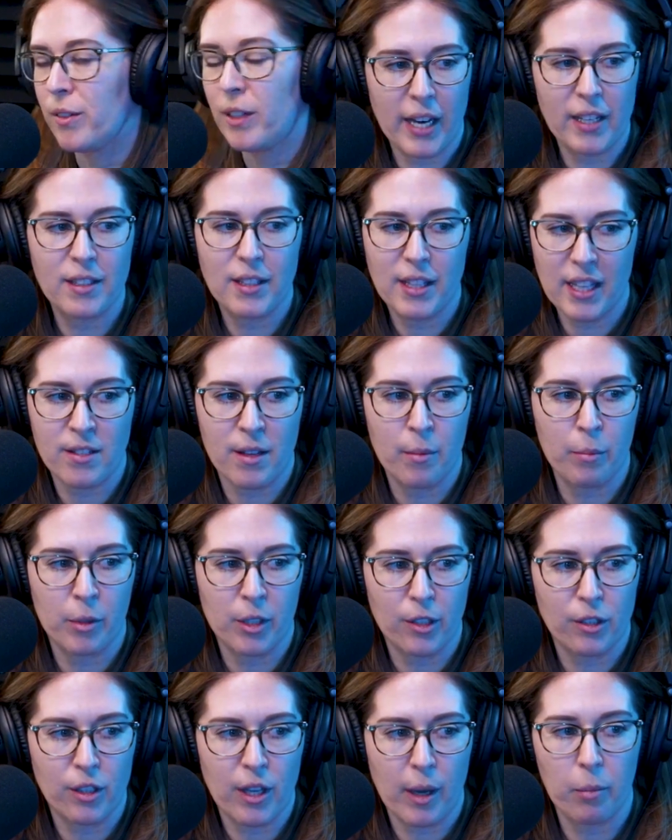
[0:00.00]
That's the
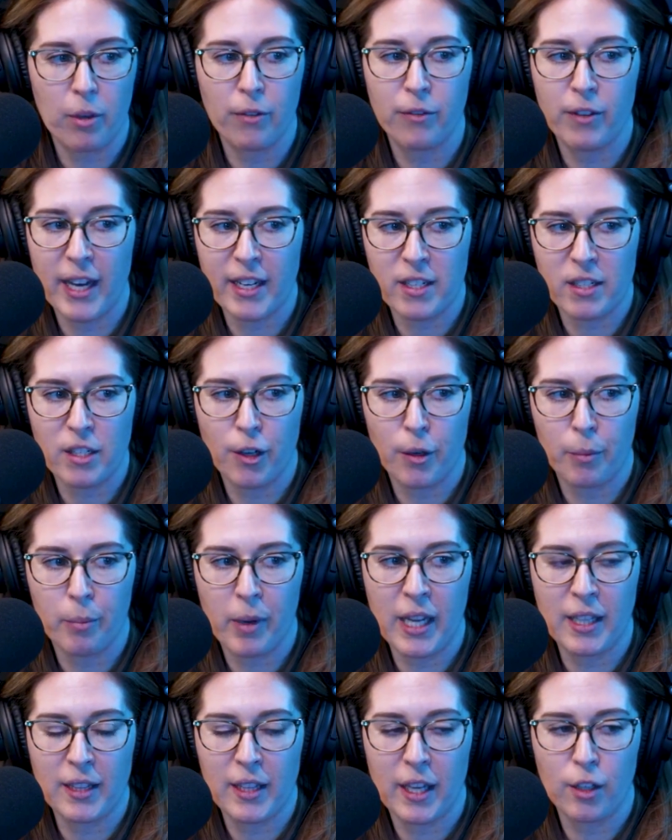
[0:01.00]
similar type of exterior
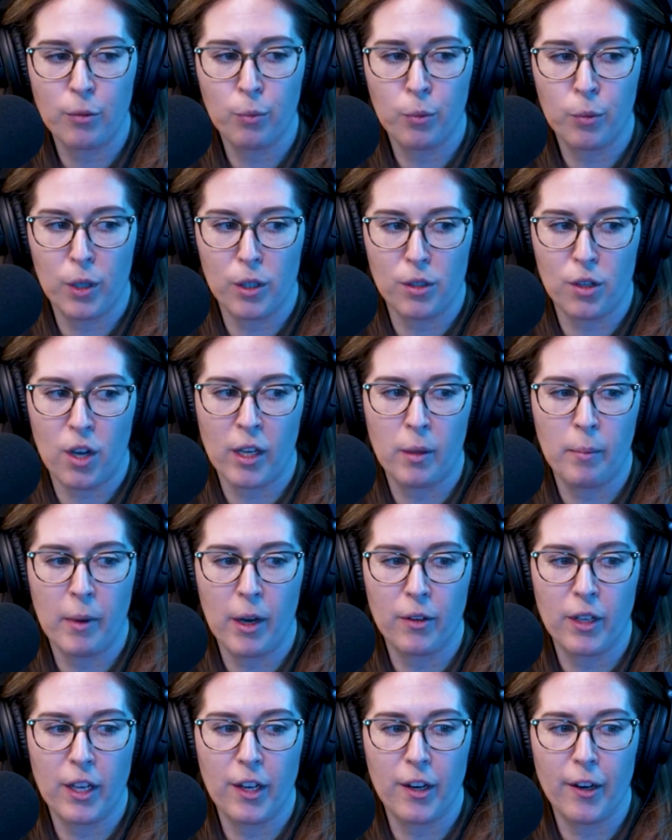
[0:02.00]
paint that we're talking
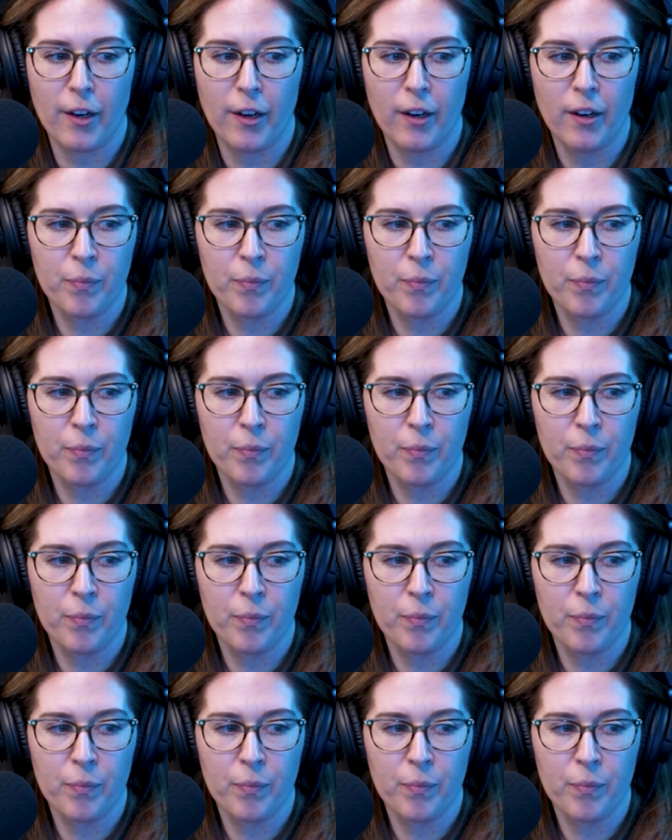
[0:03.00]
about here.